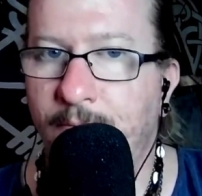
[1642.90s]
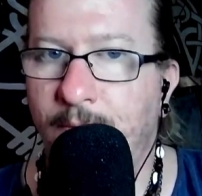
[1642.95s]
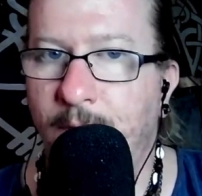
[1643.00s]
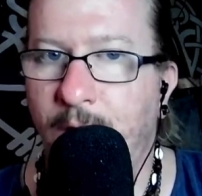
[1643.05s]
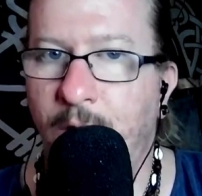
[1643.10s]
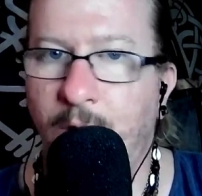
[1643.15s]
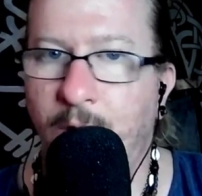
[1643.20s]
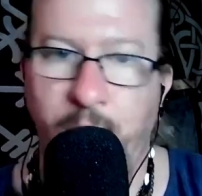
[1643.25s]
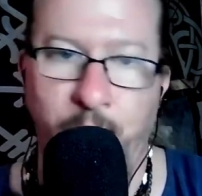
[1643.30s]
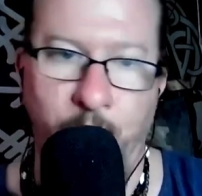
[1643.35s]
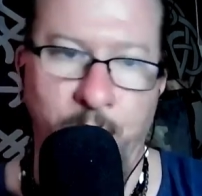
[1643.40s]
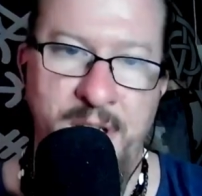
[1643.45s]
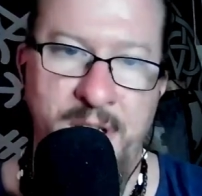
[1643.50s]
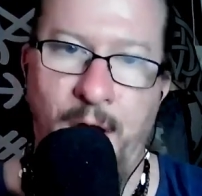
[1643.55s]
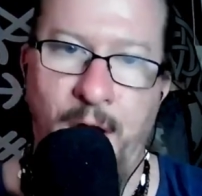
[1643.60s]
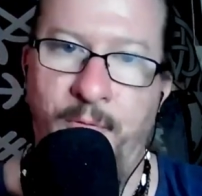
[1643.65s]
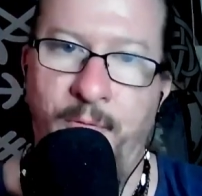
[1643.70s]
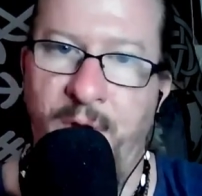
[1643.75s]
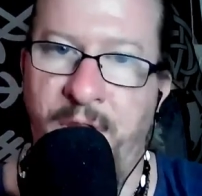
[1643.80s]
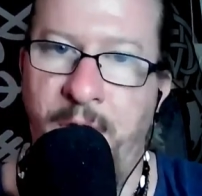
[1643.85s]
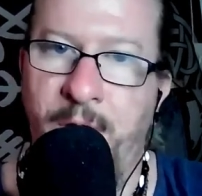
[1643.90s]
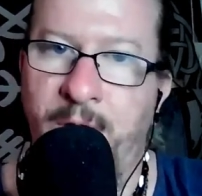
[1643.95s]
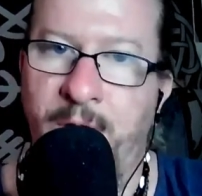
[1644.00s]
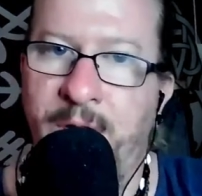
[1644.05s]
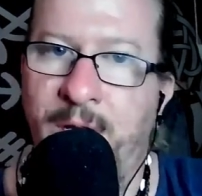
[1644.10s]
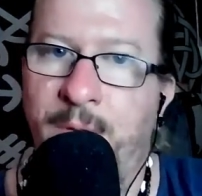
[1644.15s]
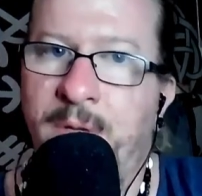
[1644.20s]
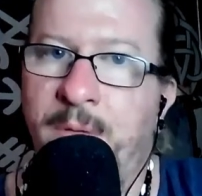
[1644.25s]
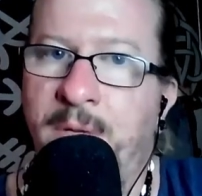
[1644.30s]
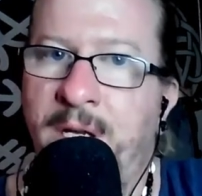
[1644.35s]
You're Some, doing stuff with Inner
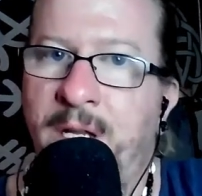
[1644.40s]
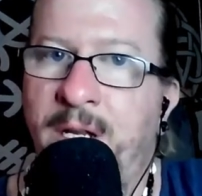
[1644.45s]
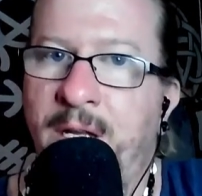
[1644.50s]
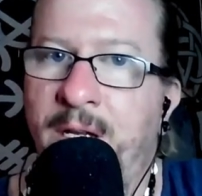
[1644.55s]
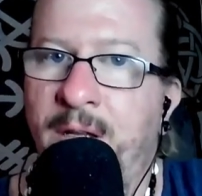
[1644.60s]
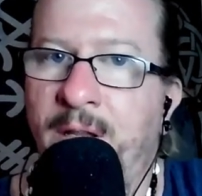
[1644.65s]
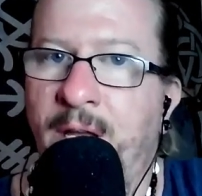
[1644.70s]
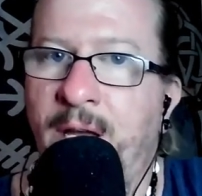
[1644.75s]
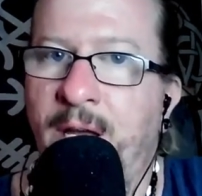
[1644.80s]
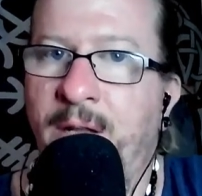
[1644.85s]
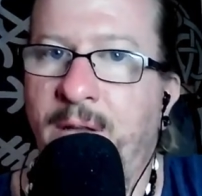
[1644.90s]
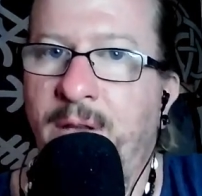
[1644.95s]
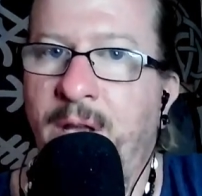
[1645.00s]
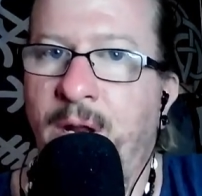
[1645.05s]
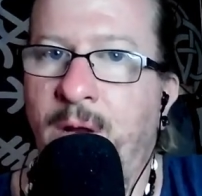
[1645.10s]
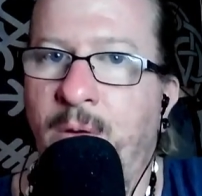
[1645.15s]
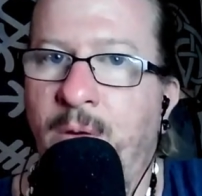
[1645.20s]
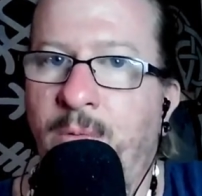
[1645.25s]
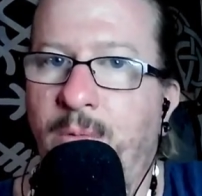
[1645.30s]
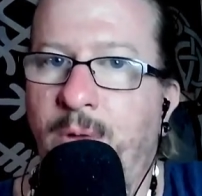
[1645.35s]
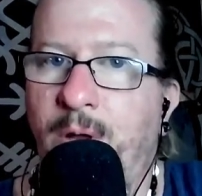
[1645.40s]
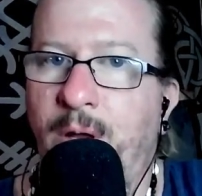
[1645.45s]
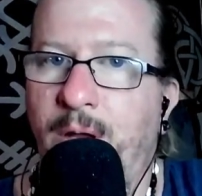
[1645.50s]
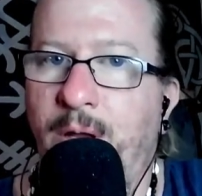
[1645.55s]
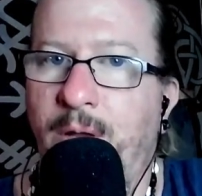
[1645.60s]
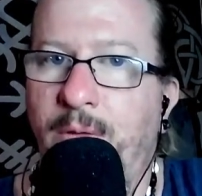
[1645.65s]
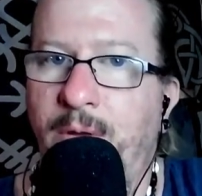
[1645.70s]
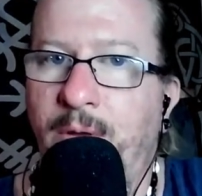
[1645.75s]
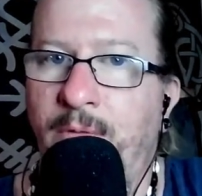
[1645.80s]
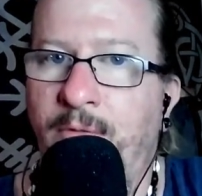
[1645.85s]
Demon Media that, you know, uh,
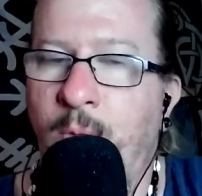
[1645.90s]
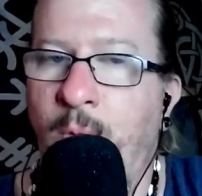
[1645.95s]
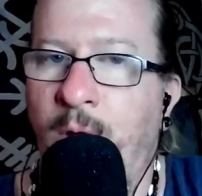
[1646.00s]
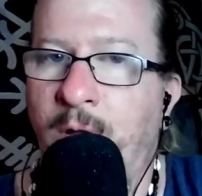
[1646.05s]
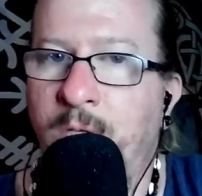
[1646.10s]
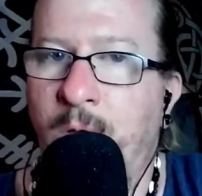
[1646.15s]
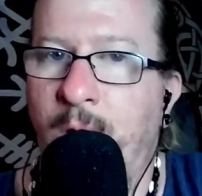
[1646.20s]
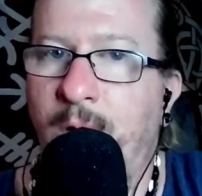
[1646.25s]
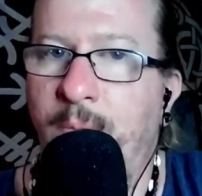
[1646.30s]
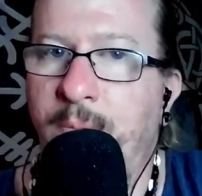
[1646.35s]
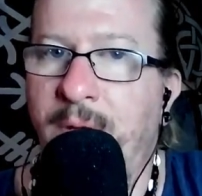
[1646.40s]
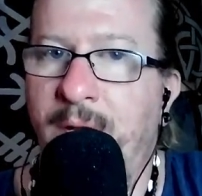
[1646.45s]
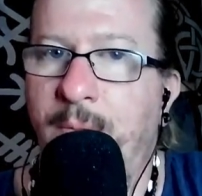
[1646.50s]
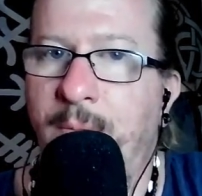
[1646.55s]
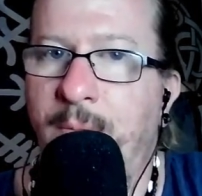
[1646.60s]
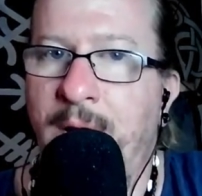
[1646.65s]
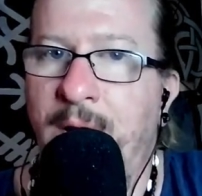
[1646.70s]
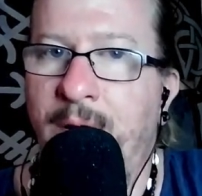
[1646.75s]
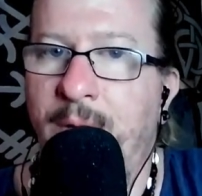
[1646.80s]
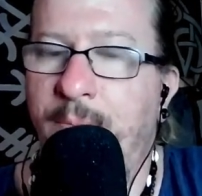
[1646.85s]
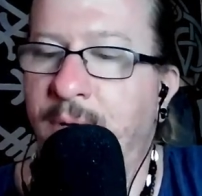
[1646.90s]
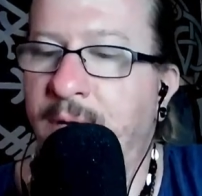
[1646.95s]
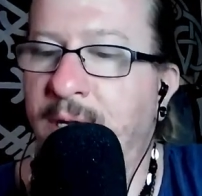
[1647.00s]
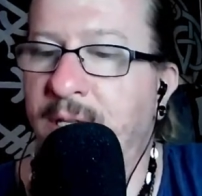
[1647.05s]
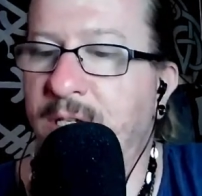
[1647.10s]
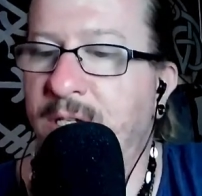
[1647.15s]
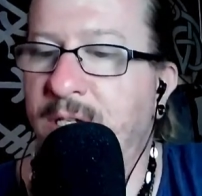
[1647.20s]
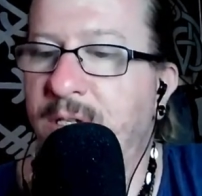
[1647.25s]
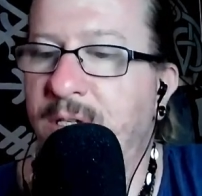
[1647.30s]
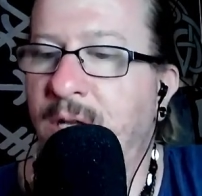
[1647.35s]
if you want to talk a bit about it, but
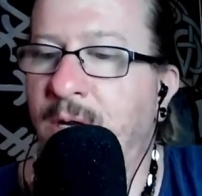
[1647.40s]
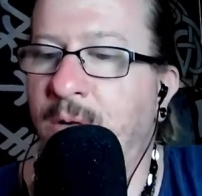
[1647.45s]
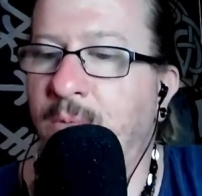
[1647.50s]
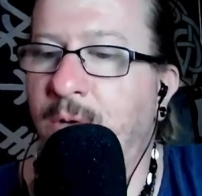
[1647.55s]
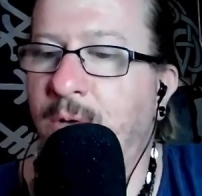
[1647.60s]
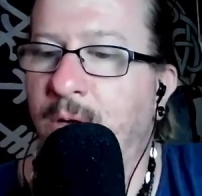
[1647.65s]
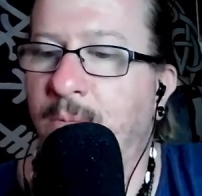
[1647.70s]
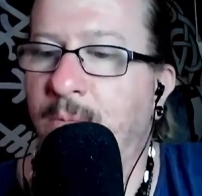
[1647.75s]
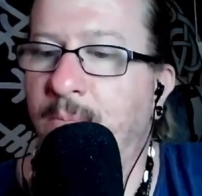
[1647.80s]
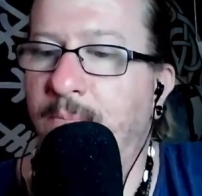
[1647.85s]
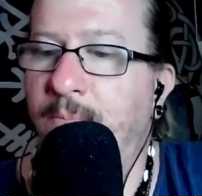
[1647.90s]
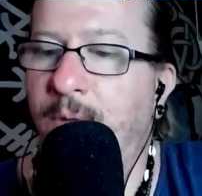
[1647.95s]
it's, you know, you're